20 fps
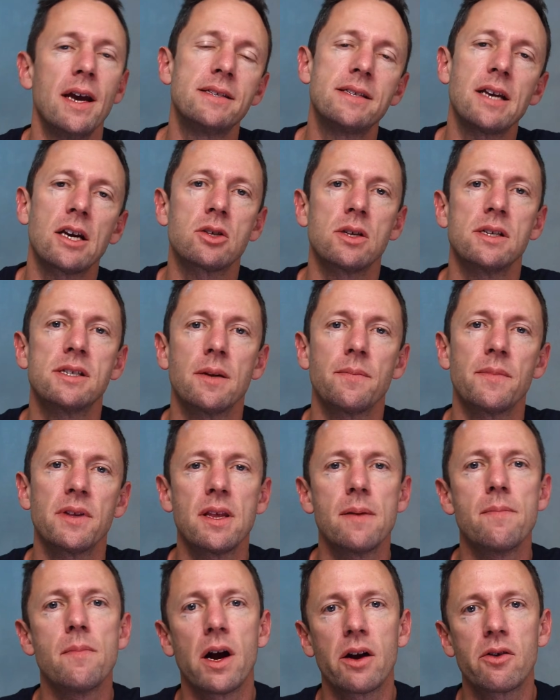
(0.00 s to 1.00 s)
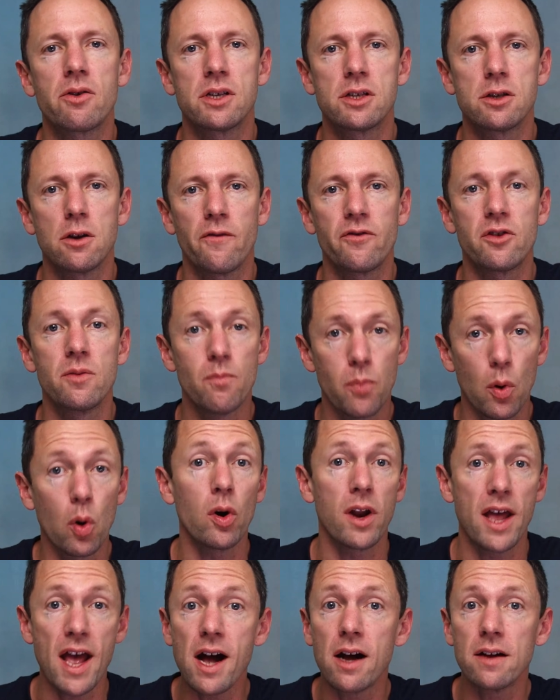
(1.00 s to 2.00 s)
It's actually something that Microsoft
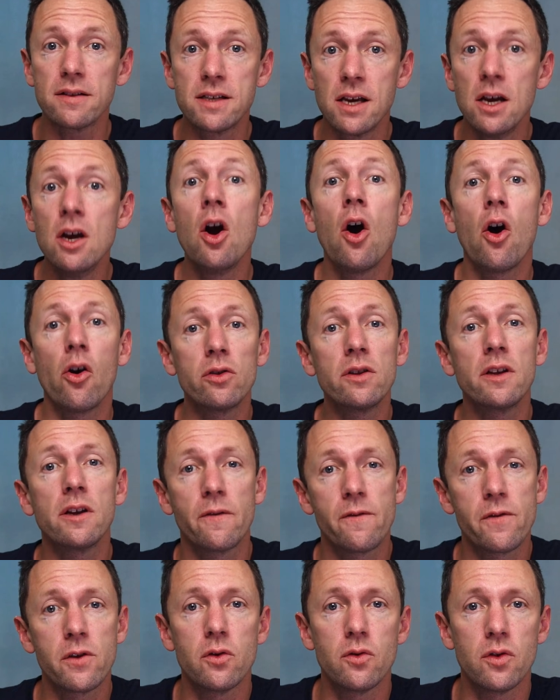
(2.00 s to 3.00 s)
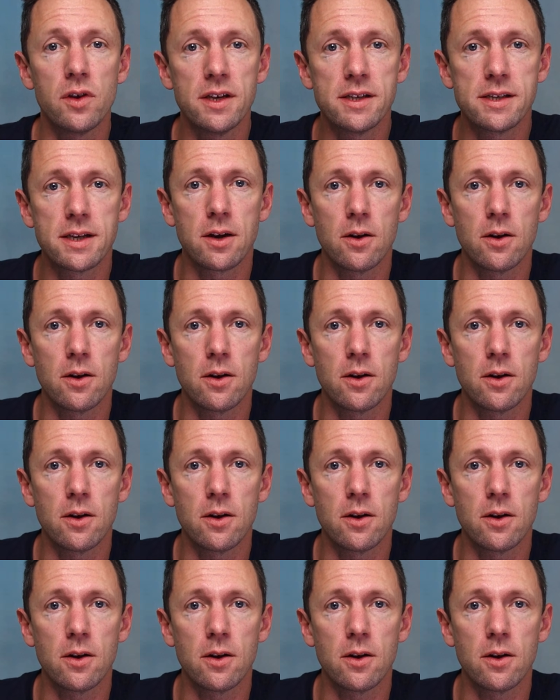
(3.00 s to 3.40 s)
bought out only a few years